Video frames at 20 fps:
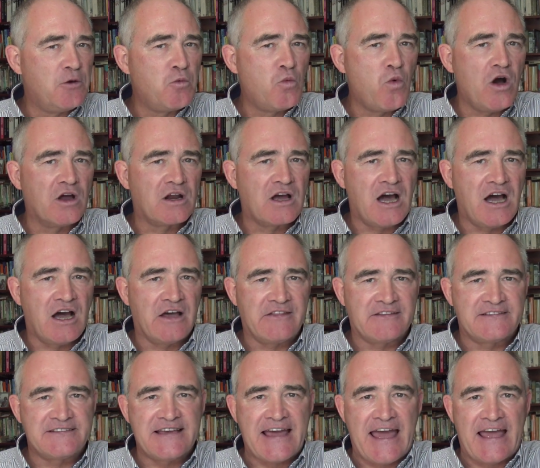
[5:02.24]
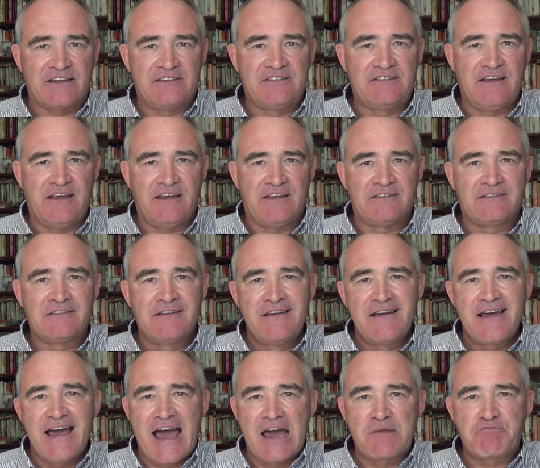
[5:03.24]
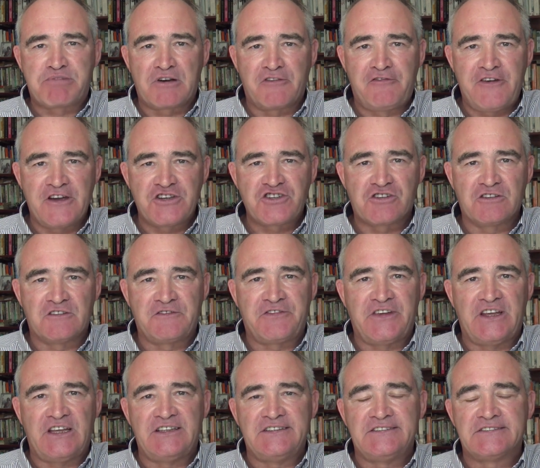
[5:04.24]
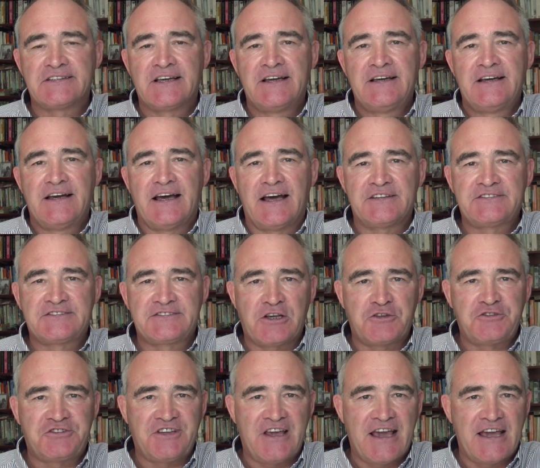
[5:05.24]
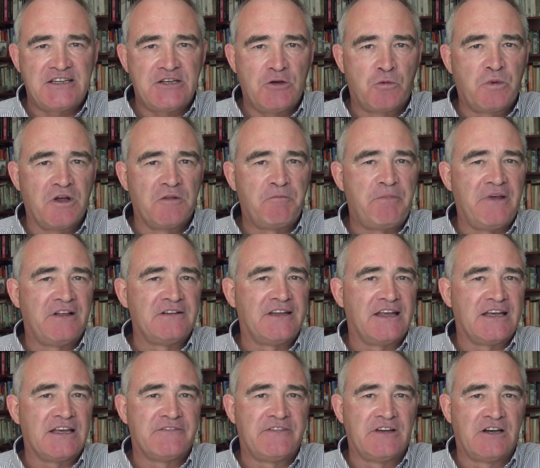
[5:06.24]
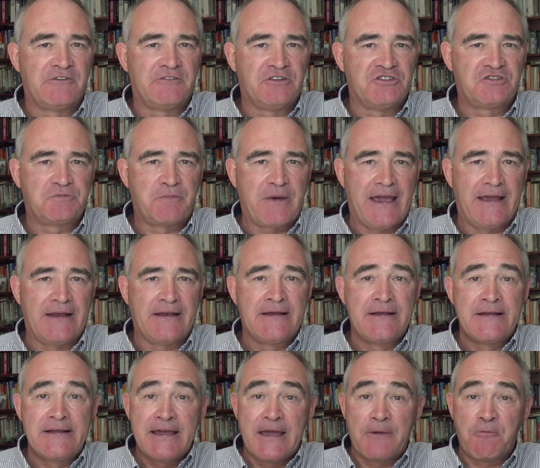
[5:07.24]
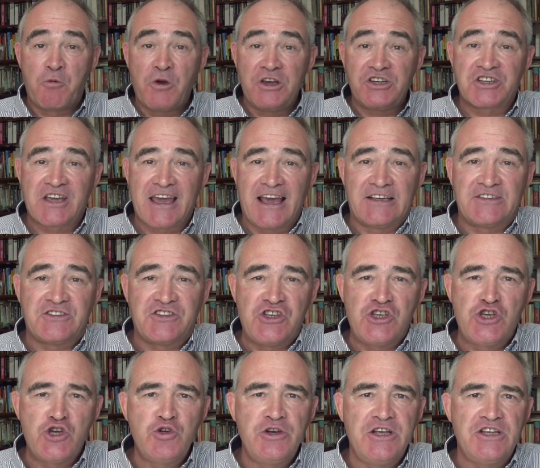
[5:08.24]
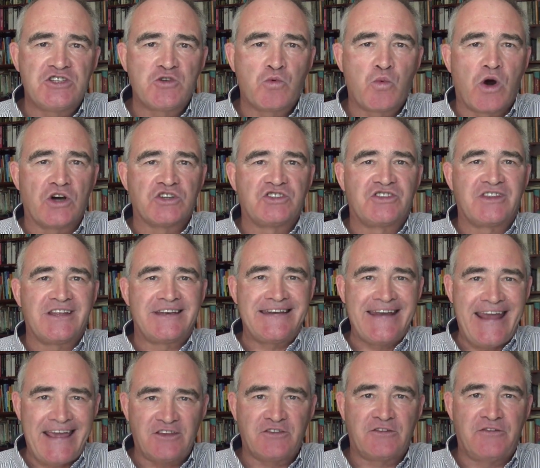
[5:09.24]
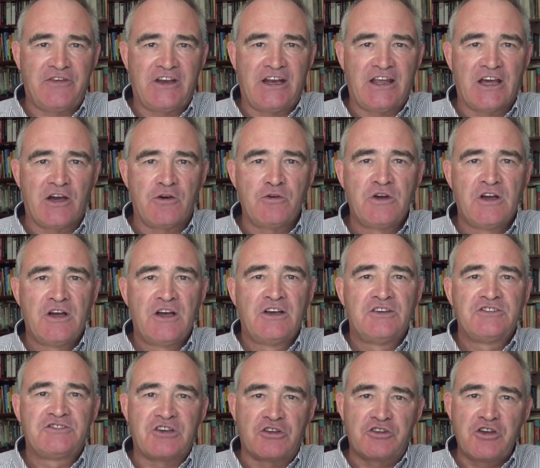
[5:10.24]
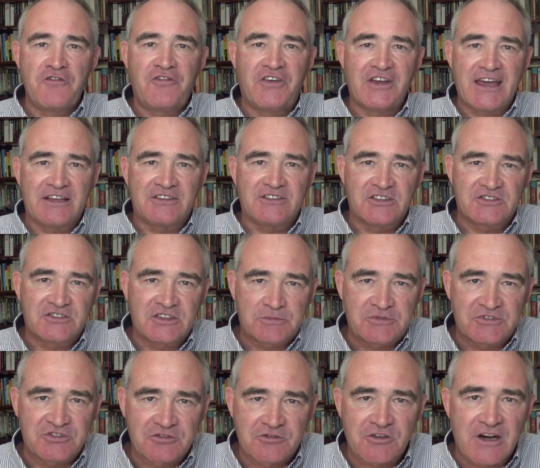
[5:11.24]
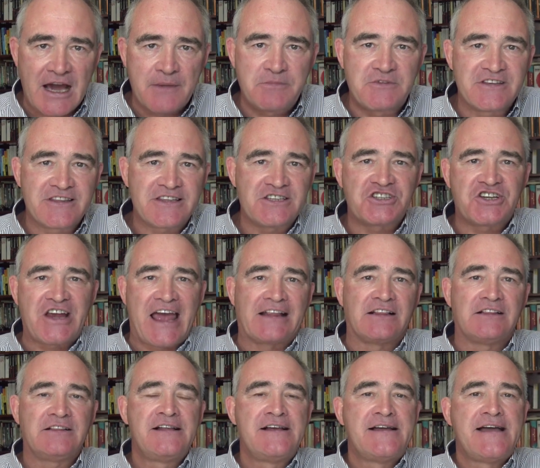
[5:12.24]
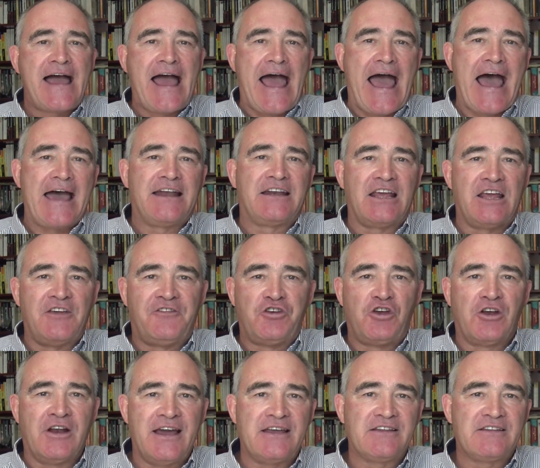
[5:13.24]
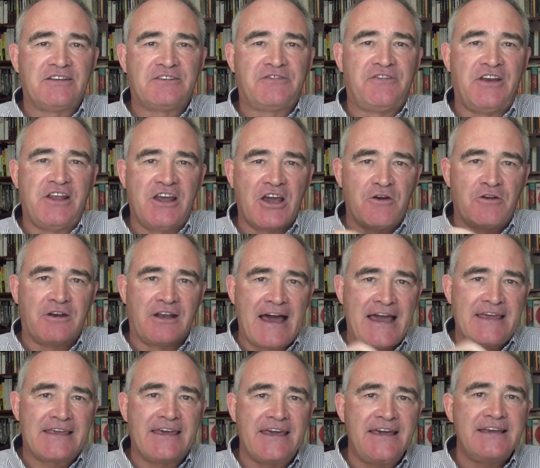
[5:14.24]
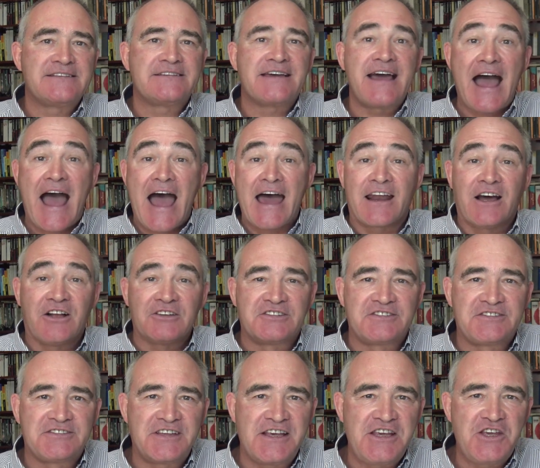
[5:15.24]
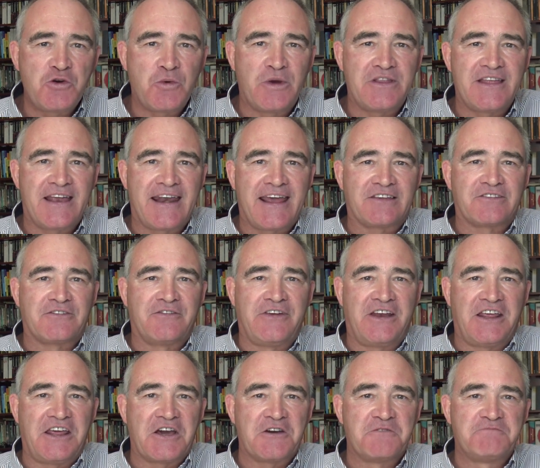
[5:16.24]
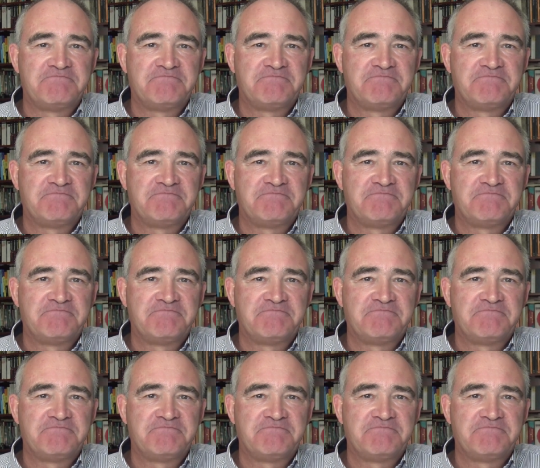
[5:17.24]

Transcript: what are the taxes and professional fees associated with building a villa in Spain, in which case you need to watch the next video. So don't forget to subscribe to the channel, and if you like this video, like it, and I'll see you in the next video.